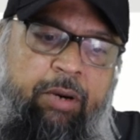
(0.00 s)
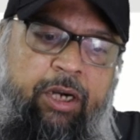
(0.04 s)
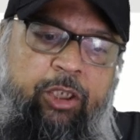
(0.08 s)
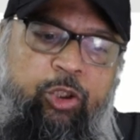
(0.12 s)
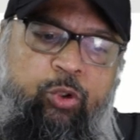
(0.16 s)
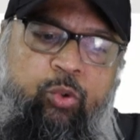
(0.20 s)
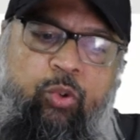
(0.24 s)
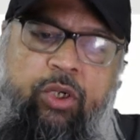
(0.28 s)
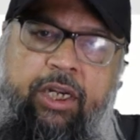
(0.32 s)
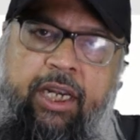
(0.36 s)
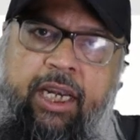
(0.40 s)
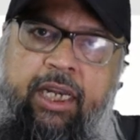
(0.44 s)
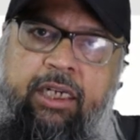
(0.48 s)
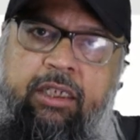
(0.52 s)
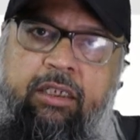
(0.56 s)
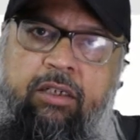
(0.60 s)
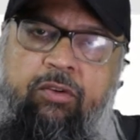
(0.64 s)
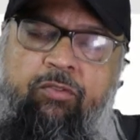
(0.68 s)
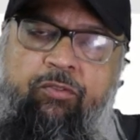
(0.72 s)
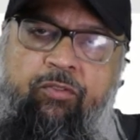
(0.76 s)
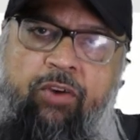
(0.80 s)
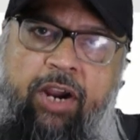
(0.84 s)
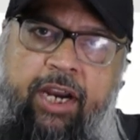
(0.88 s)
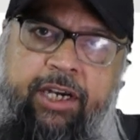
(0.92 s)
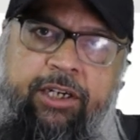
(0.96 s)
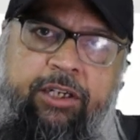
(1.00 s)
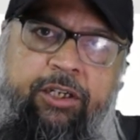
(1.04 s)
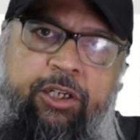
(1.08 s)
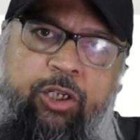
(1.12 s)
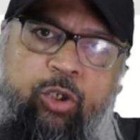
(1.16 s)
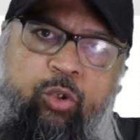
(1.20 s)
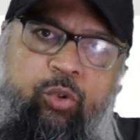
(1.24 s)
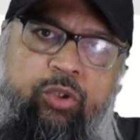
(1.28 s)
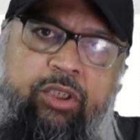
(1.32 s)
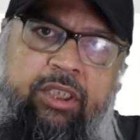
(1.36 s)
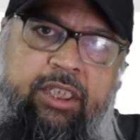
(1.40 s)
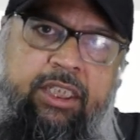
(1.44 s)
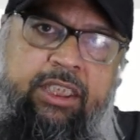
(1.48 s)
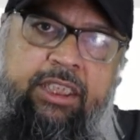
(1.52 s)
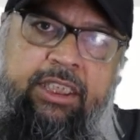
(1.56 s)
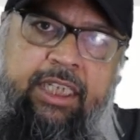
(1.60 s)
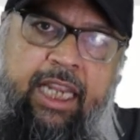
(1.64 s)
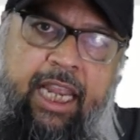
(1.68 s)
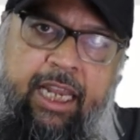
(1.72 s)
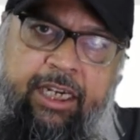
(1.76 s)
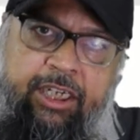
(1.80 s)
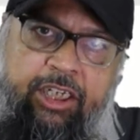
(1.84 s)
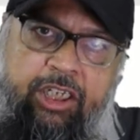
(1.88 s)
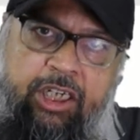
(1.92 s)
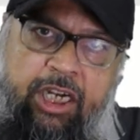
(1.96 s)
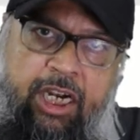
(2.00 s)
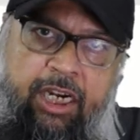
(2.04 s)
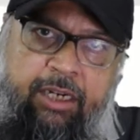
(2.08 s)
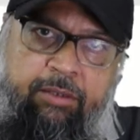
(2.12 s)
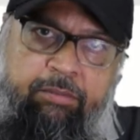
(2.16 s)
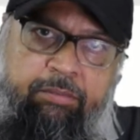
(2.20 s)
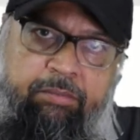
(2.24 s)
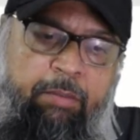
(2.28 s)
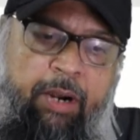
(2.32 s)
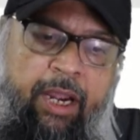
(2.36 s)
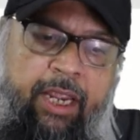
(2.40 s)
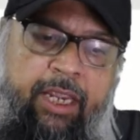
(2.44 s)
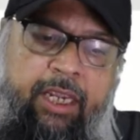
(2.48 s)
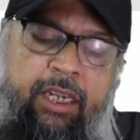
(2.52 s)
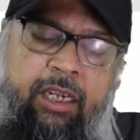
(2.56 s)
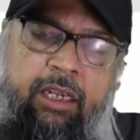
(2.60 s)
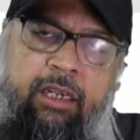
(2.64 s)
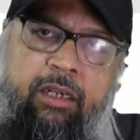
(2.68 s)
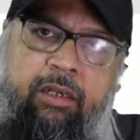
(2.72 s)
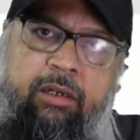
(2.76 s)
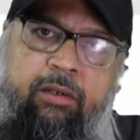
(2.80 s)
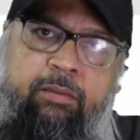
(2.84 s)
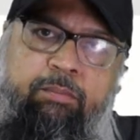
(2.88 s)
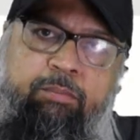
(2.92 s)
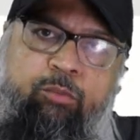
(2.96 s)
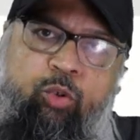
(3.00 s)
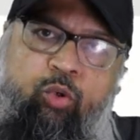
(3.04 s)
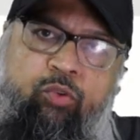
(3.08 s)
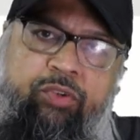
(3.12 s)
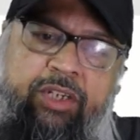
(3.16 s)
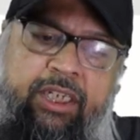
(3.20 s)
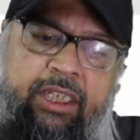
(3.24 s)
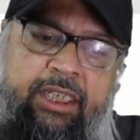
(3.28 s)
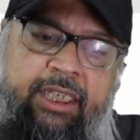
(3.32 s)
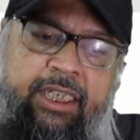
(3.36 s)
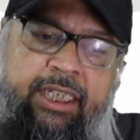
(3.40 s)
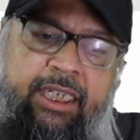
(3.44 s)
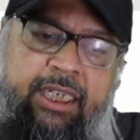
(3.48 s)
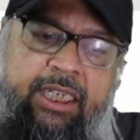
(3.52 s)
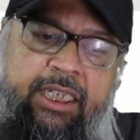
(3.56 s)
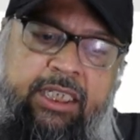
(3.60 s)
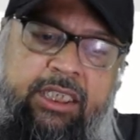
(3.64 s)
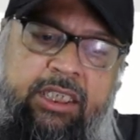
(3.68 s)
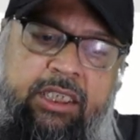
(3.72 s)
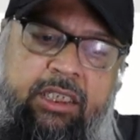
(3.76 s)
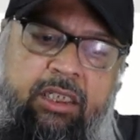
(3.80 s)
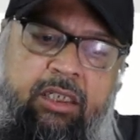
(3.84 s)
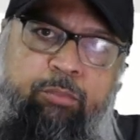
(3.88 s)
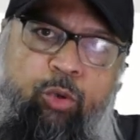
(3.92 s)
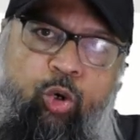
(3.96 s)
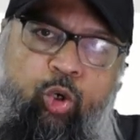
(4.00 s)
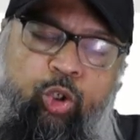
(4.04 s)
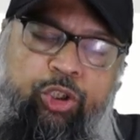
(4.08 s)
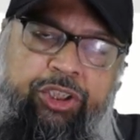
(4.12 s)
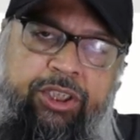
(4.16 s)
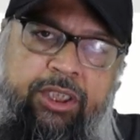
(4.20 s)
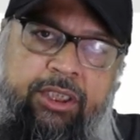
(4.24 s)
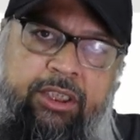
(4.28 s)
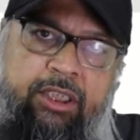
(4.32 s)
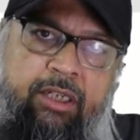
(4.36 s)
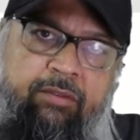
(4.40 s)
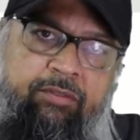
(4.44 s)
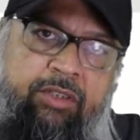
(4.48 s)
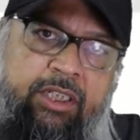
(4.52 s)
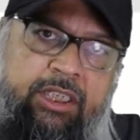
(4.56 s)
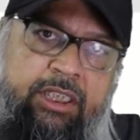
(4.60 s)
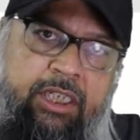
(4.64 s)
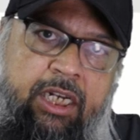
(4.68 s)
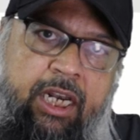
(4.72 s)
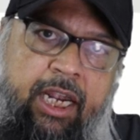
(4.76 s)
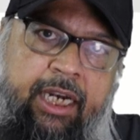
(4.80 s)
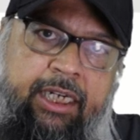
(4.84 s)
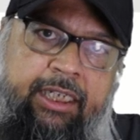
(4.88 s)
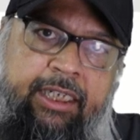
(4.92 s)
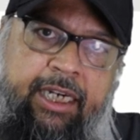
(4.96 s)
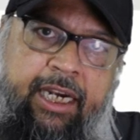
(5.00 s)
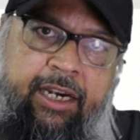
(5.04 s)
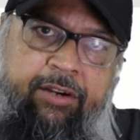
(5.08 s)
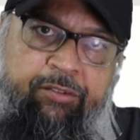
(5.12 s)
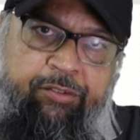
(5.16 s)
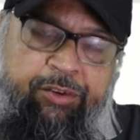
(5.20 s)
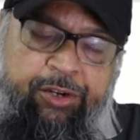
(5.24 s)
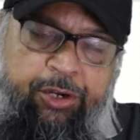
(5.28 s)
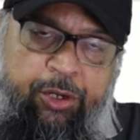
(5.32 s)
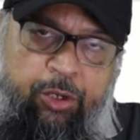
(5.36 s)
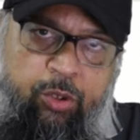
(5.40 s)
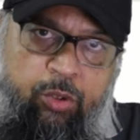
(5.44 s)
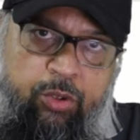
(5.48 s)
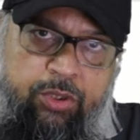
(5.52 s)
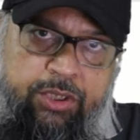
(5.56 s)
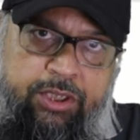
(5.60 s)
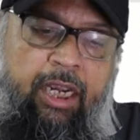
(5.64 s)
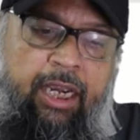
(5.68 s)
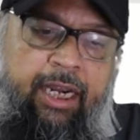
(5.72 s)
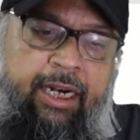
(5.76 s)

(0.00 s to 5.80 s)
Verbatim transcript: but you can fine tune this anytime by moving these portions of the slide and videos.